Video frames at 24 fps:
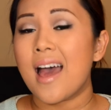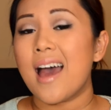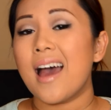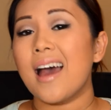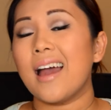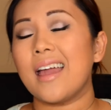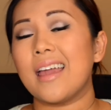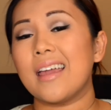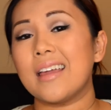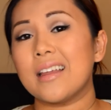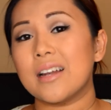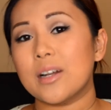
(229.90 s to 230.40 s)

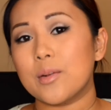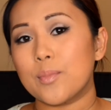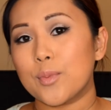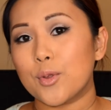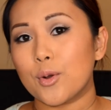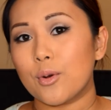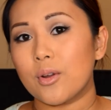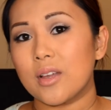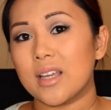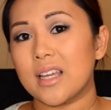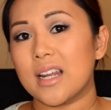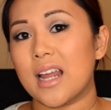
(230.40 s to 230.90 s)
I ended up
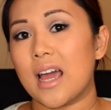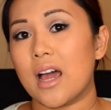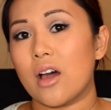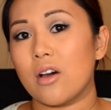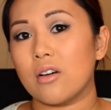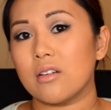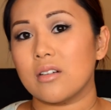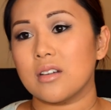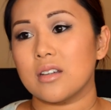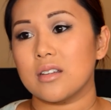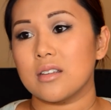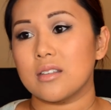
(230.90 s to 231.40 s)
throwing it
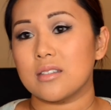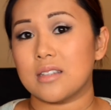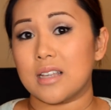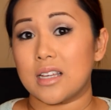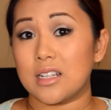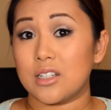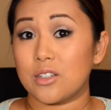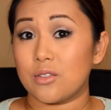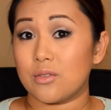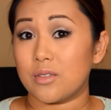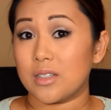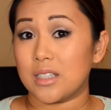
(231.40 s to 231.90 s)
out because I
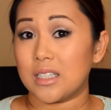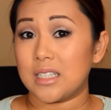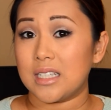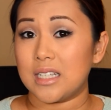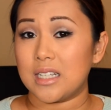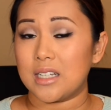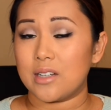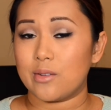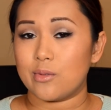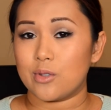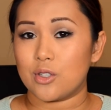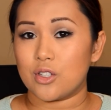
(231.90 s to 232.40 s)
didn't really
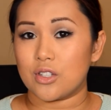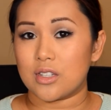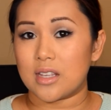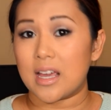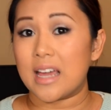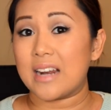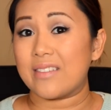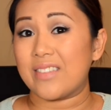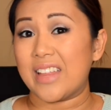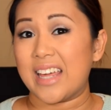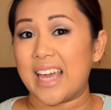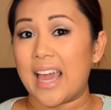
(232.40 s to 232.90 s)
need it. It was just
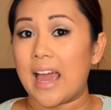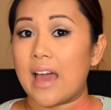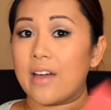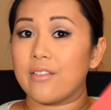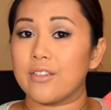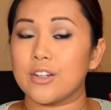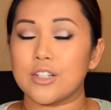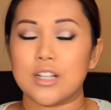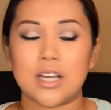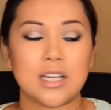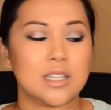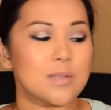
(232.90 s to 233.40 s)
kind of like
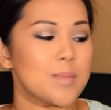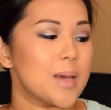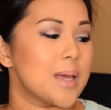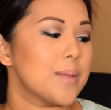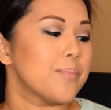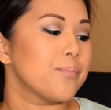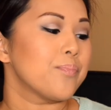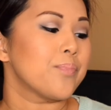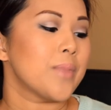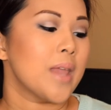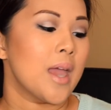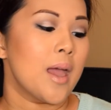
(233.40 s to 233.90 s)
advertisement.
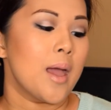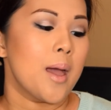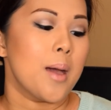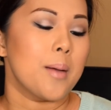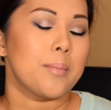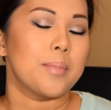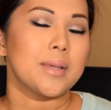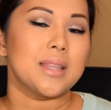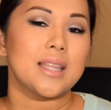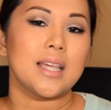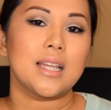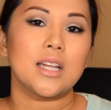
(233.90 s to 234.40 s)

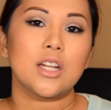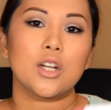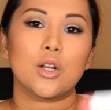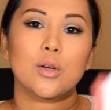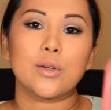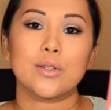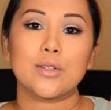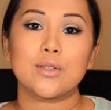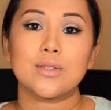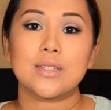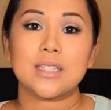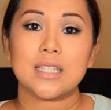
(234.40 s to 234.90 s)
But then it
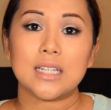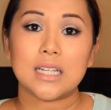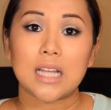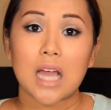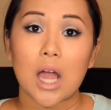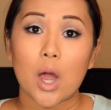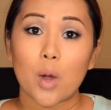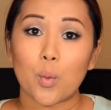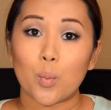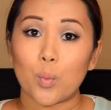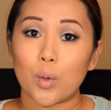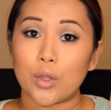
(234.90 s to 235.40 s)
also did
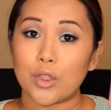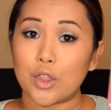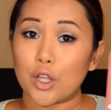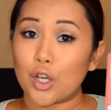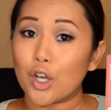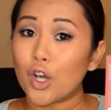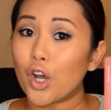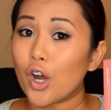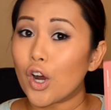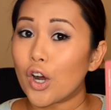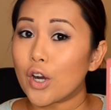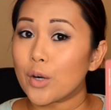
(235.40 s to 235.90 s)
come with the
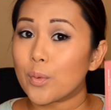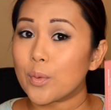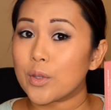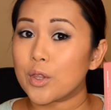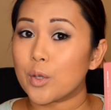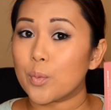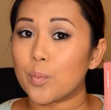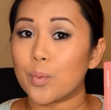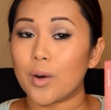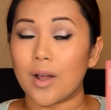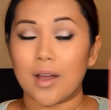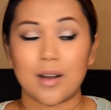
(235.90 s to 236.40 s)
card with
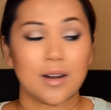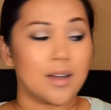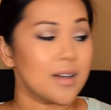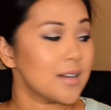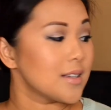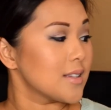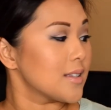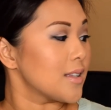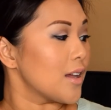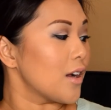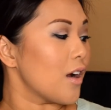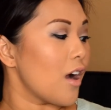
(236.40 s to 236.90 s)
the
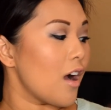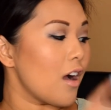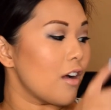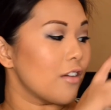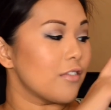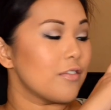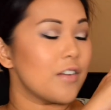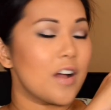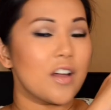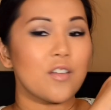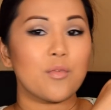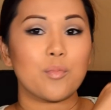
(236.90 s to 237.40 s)
products. There are
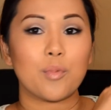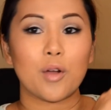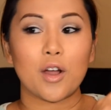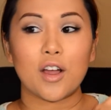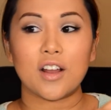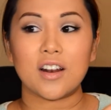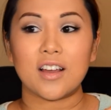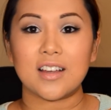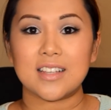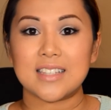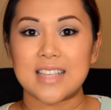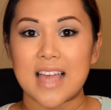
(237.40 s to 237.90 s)
5
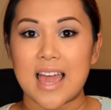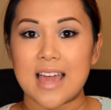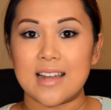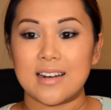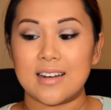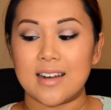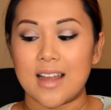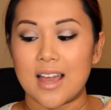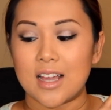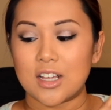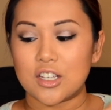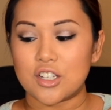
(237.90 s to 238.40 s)
products and
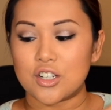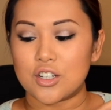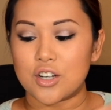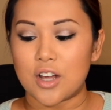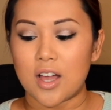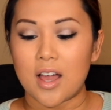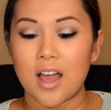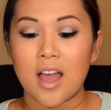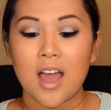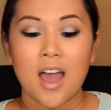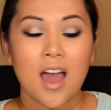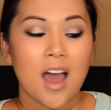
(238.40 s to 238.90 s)
an
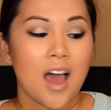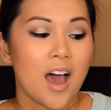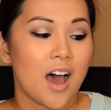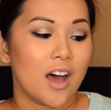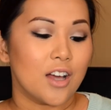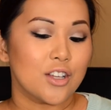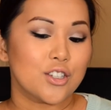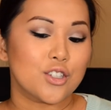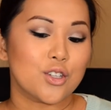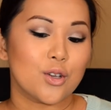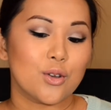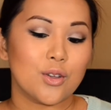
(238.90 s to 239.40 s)
extra.
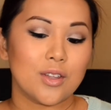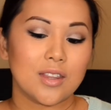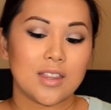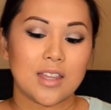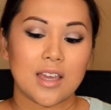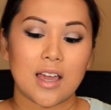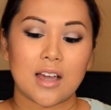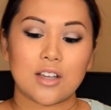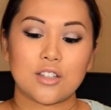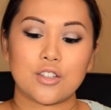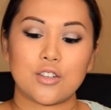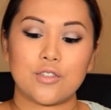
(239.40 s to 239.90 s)
I'll show you
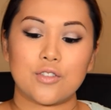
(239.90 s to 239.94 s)
the extra